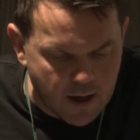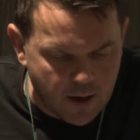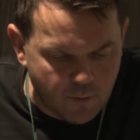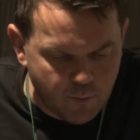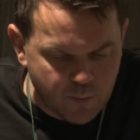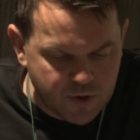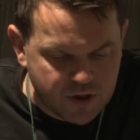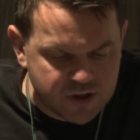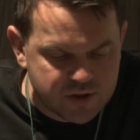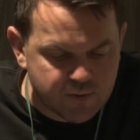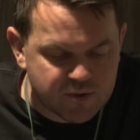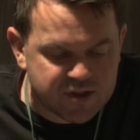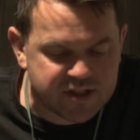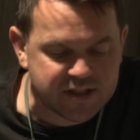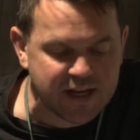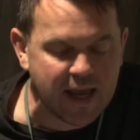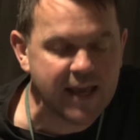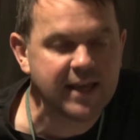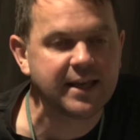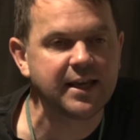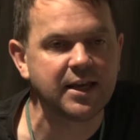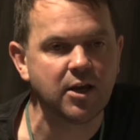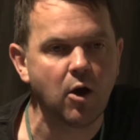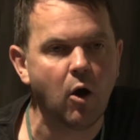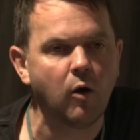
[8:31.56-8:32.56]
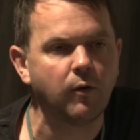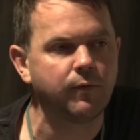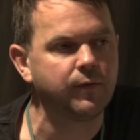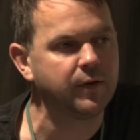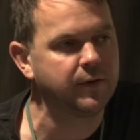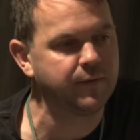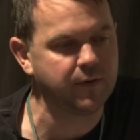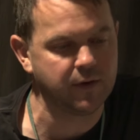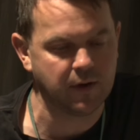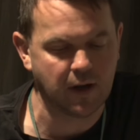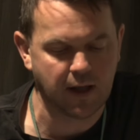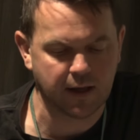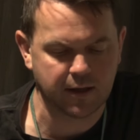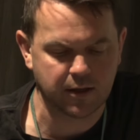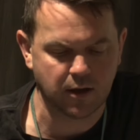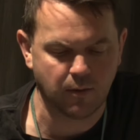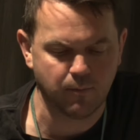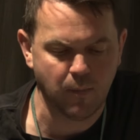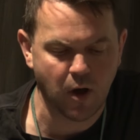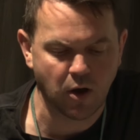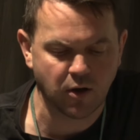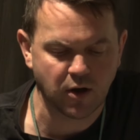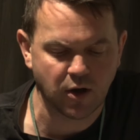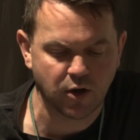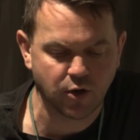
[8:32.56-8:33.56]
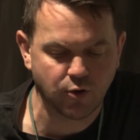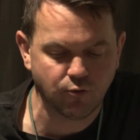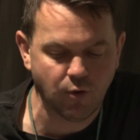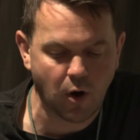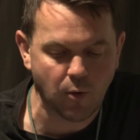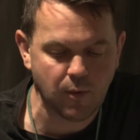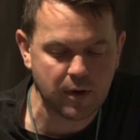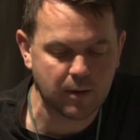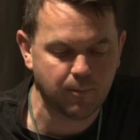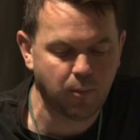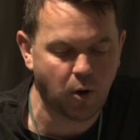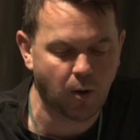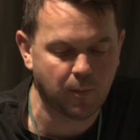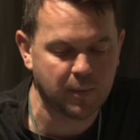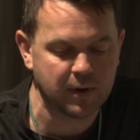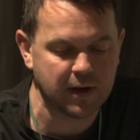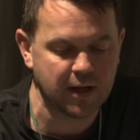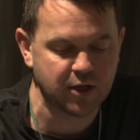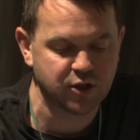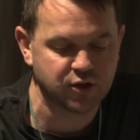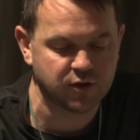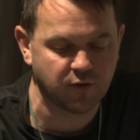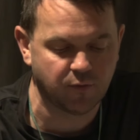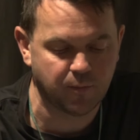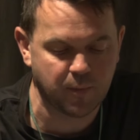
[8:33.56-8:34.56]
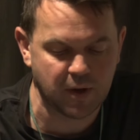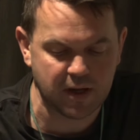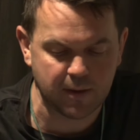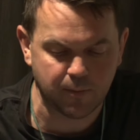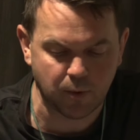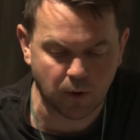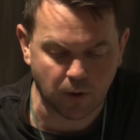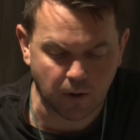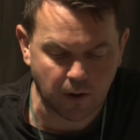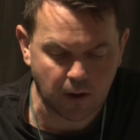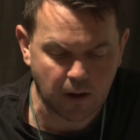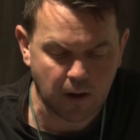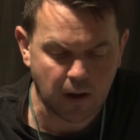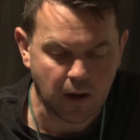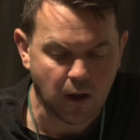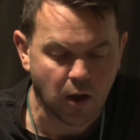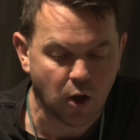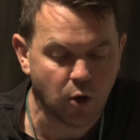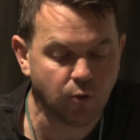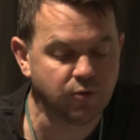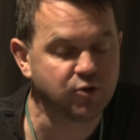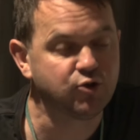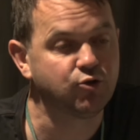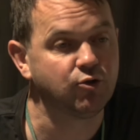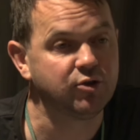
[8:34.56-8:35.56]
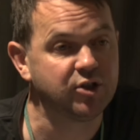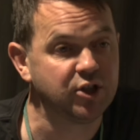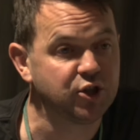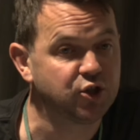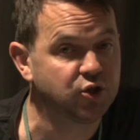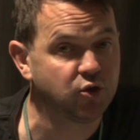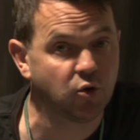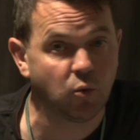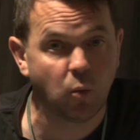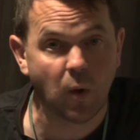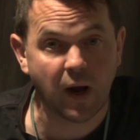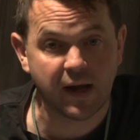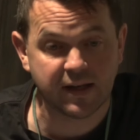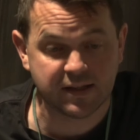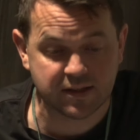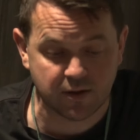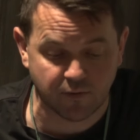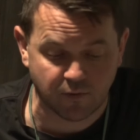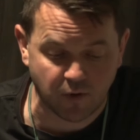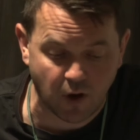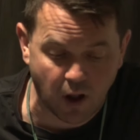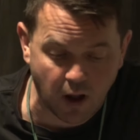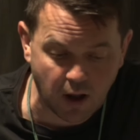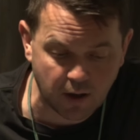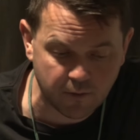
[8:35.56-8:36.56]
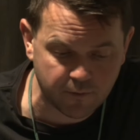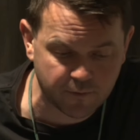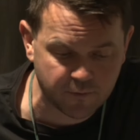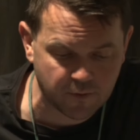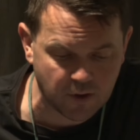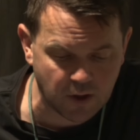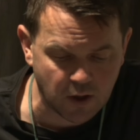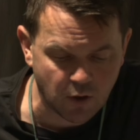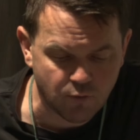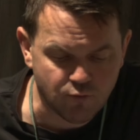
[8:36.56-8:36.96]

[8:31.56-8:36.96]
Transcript: Because it was taking off, if you like, among a growing population of people whose traditional ways of life,